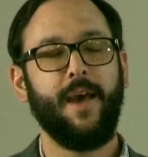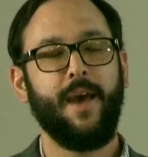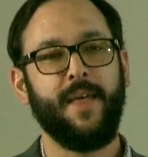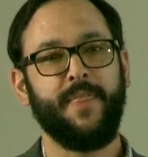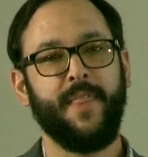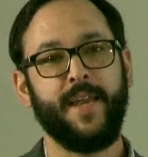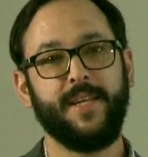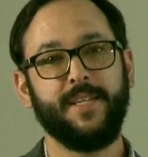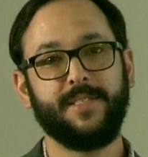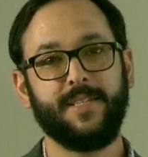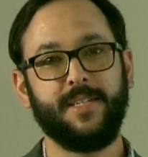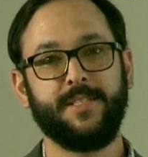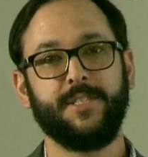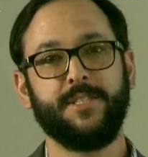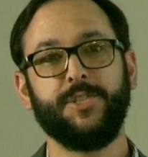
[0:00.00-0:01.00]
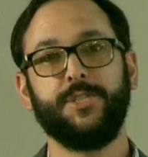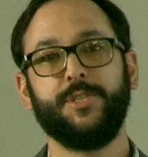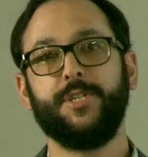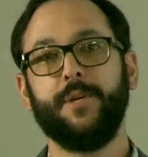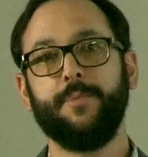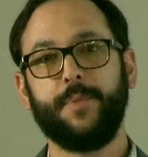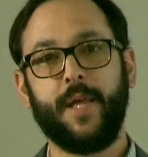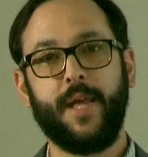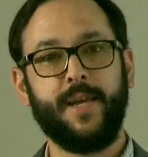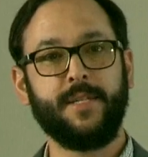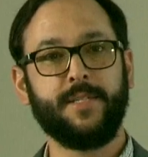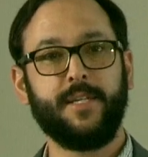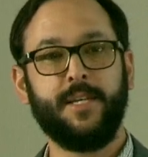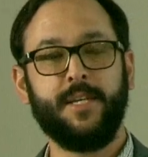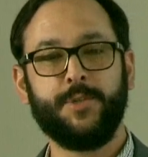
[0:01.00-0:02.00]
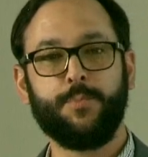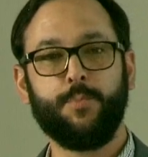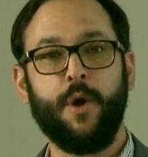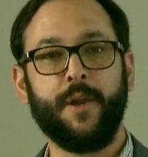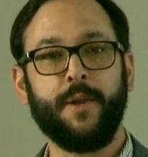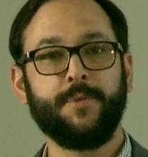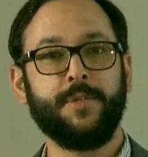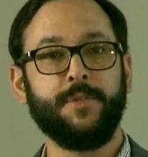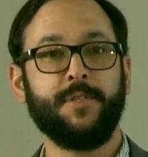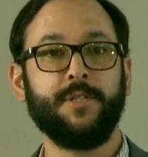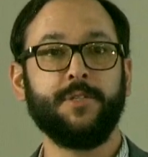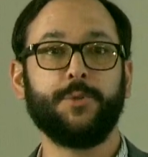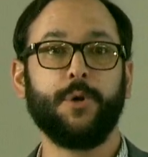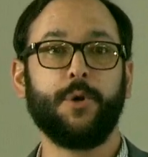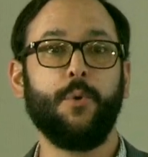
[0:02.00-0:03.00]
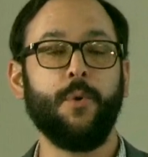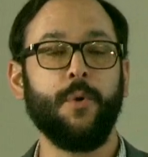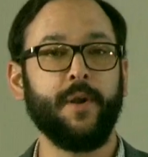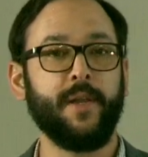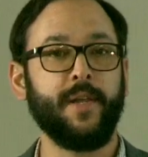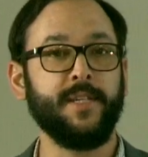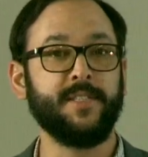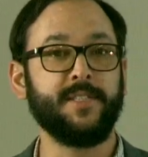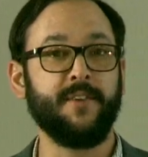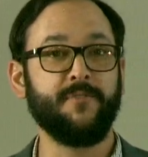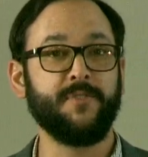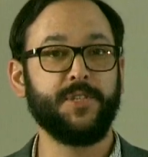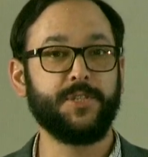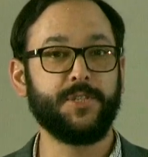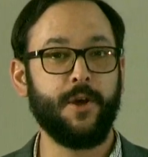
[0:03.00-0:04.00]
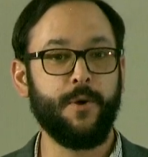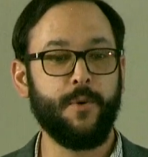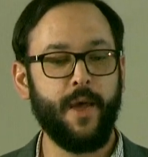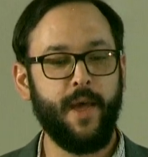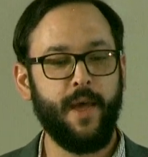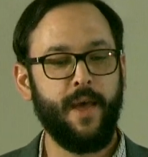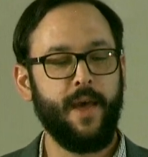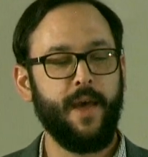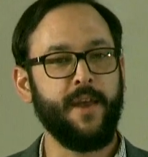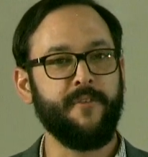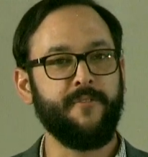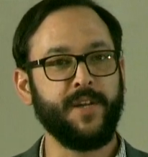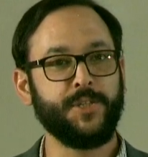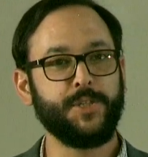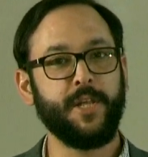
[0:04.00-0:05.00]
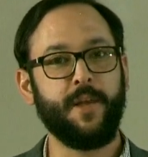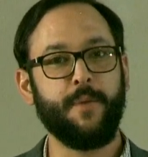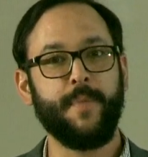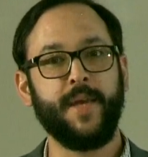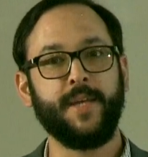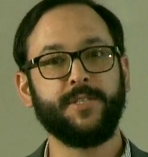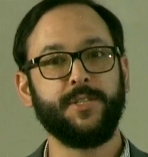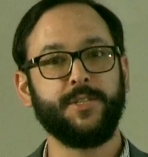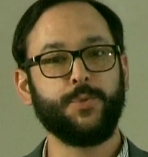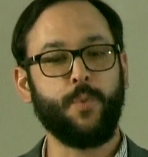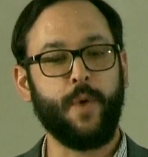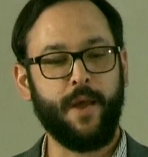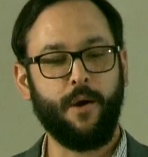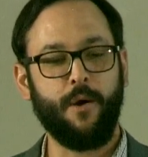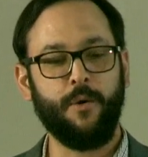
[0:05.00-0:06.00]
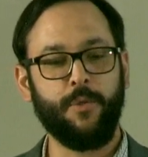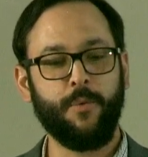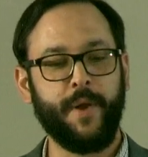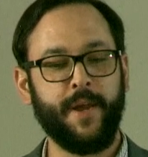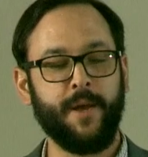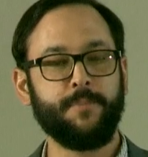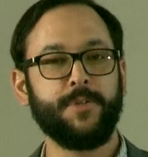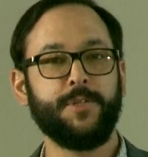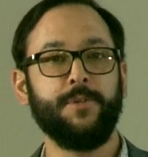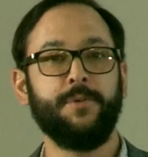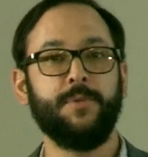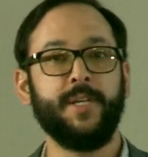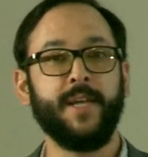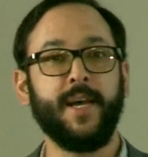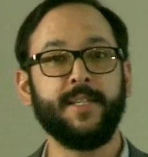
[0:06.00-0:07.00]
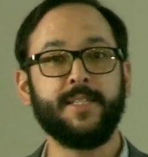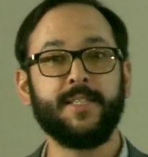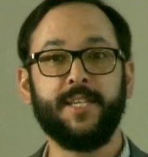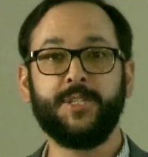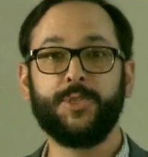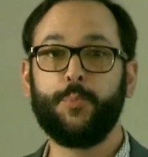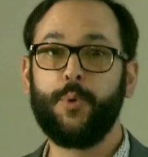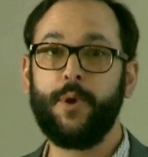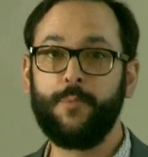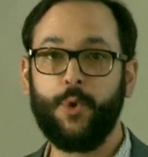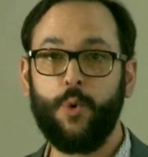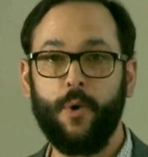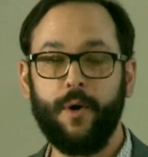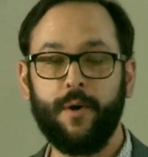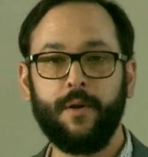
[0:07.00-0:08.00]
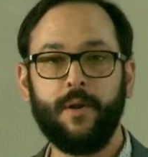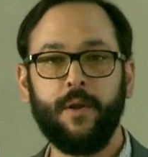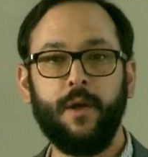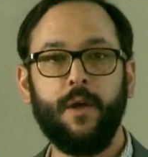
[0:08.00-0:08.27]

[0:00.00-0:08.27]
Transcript: and then his citizenship case is brought up to the district court in San Francisco, and eventually it makes its way all the way up to the United States Supreme Court,